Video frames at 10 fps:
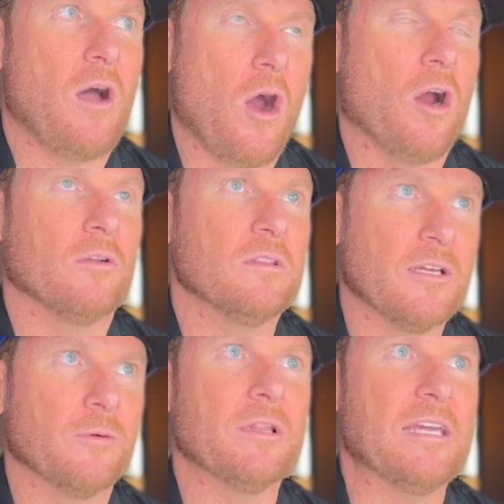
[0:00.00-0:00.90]
are
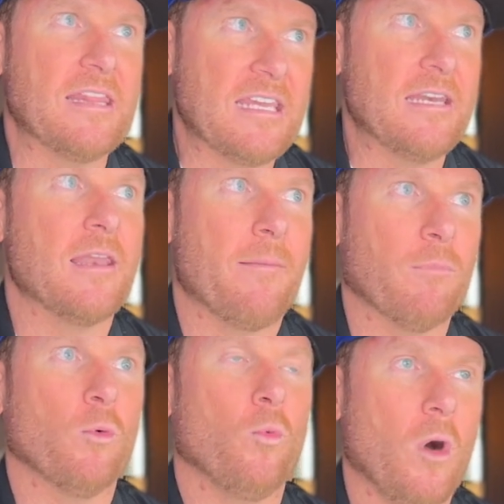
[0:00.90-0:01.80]
literally the
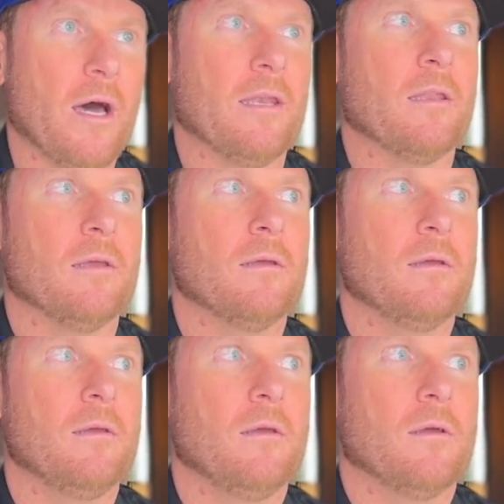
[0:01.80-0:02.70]
number one
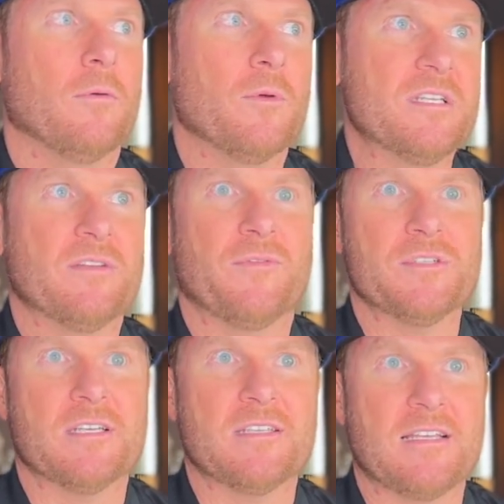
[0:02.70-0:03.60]
reason for
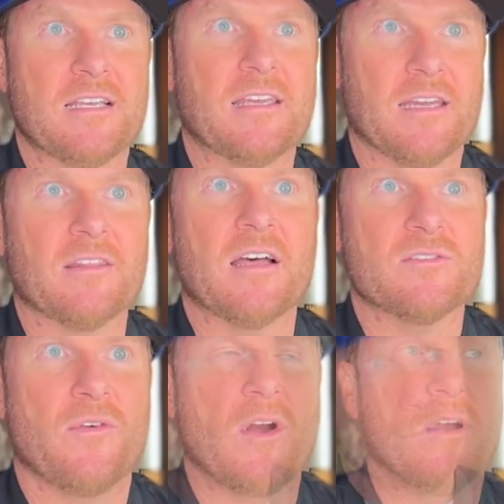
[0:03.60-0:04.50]
success at Gigg thus
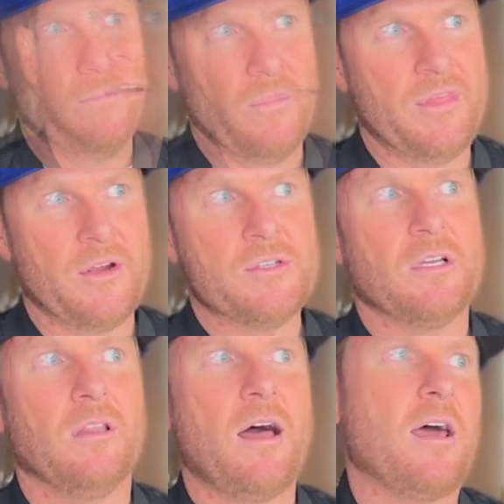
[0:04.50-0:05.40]
far. There's a
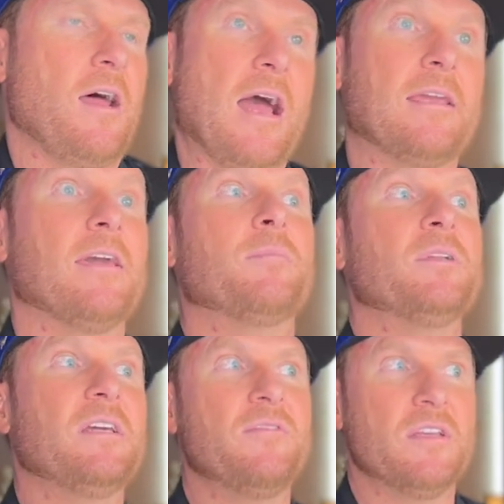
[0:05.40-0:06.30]
lot of, I can't
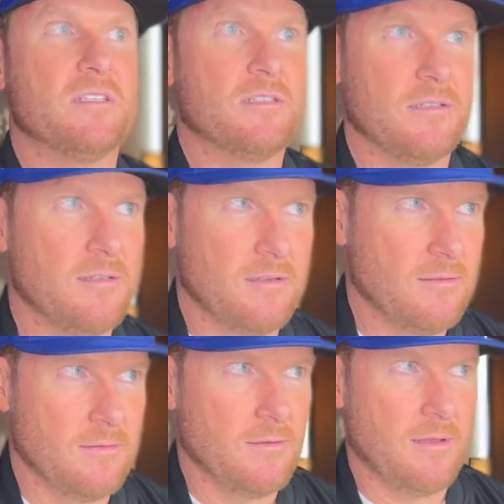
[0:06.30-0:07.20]
believe this
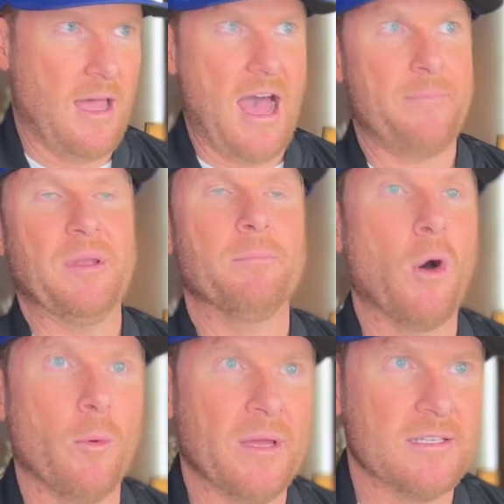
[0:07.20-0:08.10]
happened
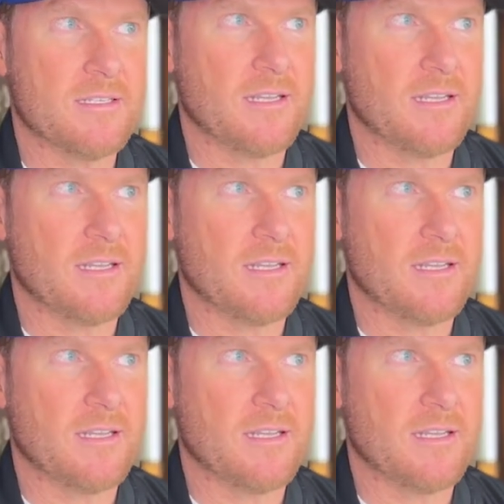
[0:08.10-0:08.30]
moments.